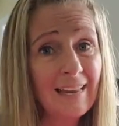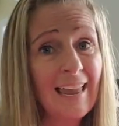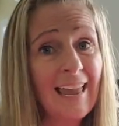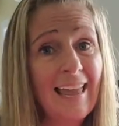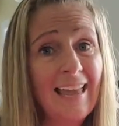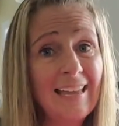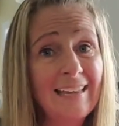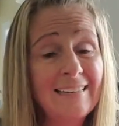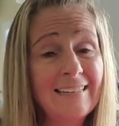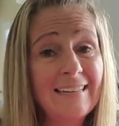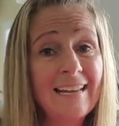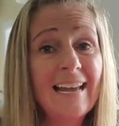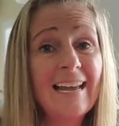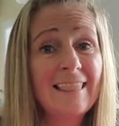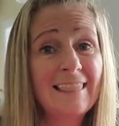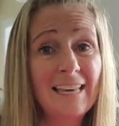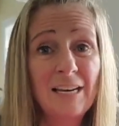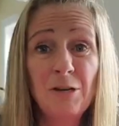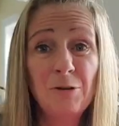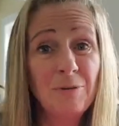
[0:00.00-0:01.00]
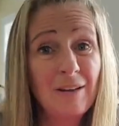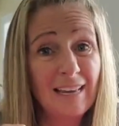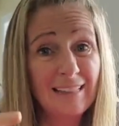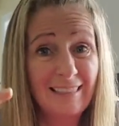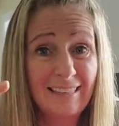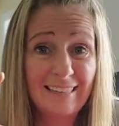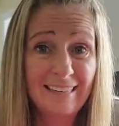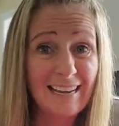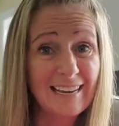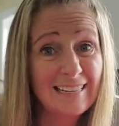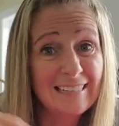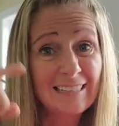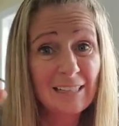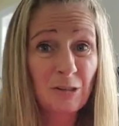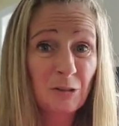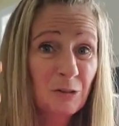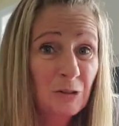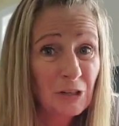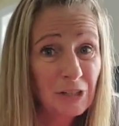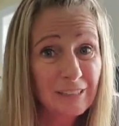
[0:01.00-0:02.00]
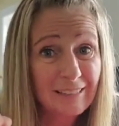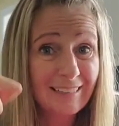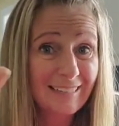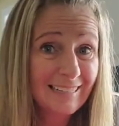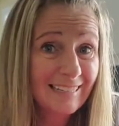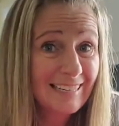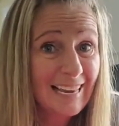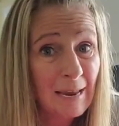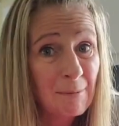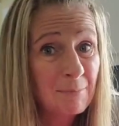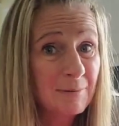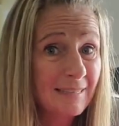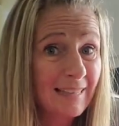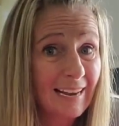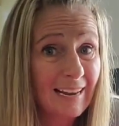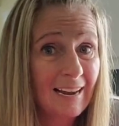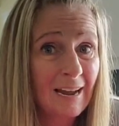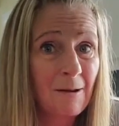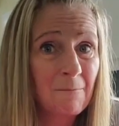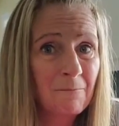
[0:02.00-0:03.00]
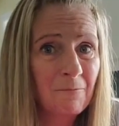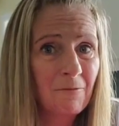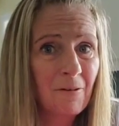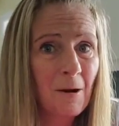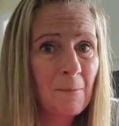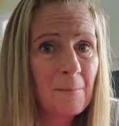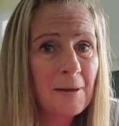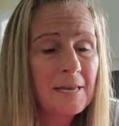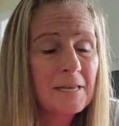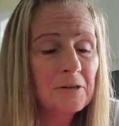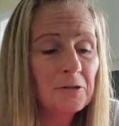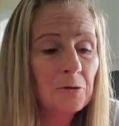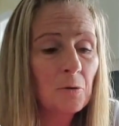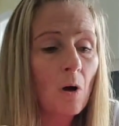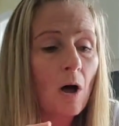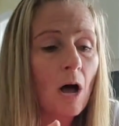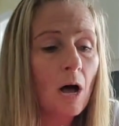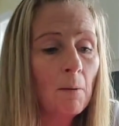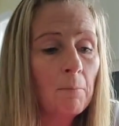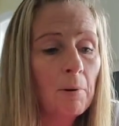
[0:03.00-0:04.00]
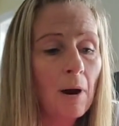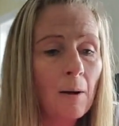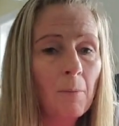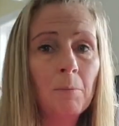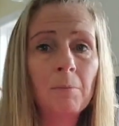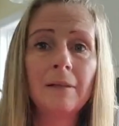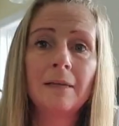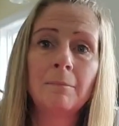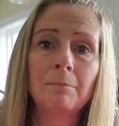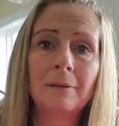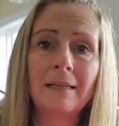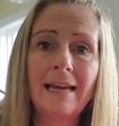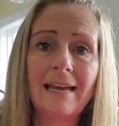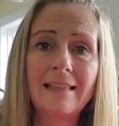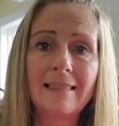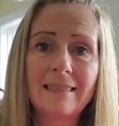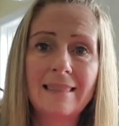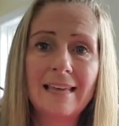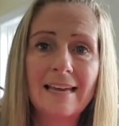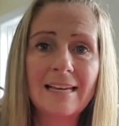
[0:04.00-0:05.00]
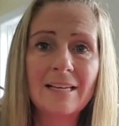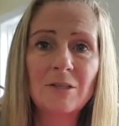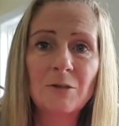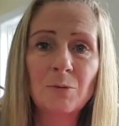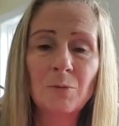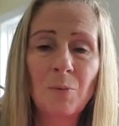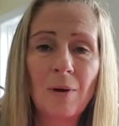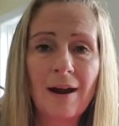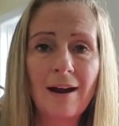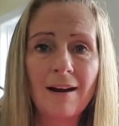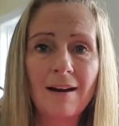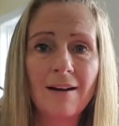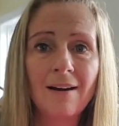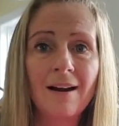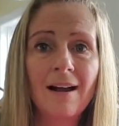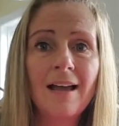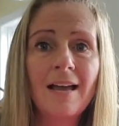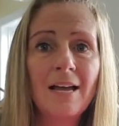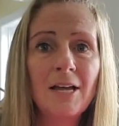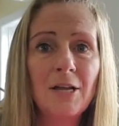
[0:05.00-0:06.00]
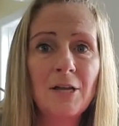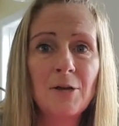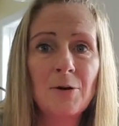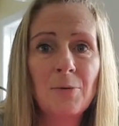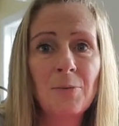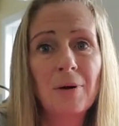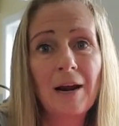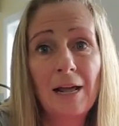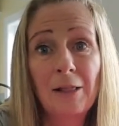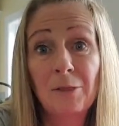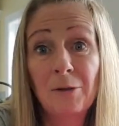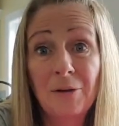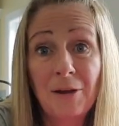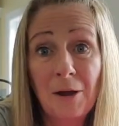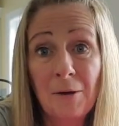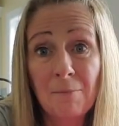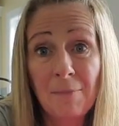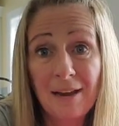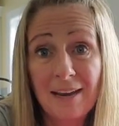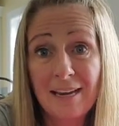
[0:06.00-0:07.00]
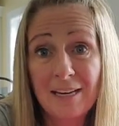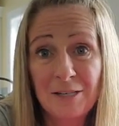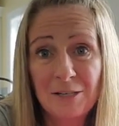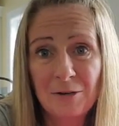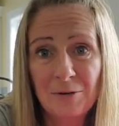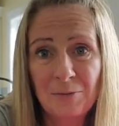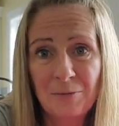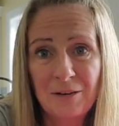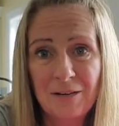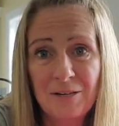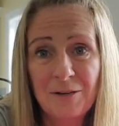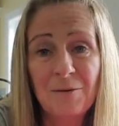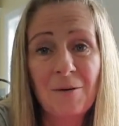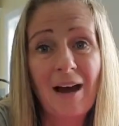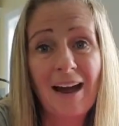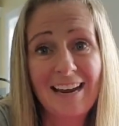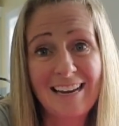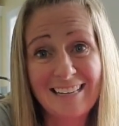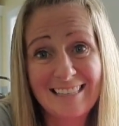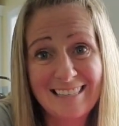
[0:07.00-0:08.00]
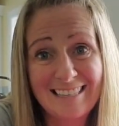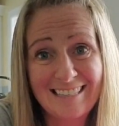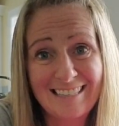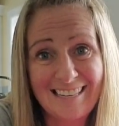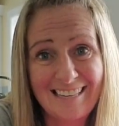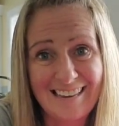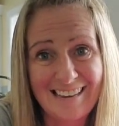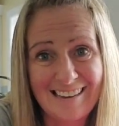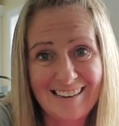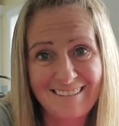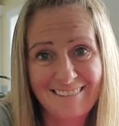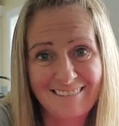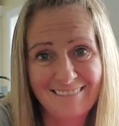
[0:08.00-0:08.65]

And then you get the nice little garlic scapes that come from it. So I'll probably plant this where, you know, when I look at my kitchen window, I can see it.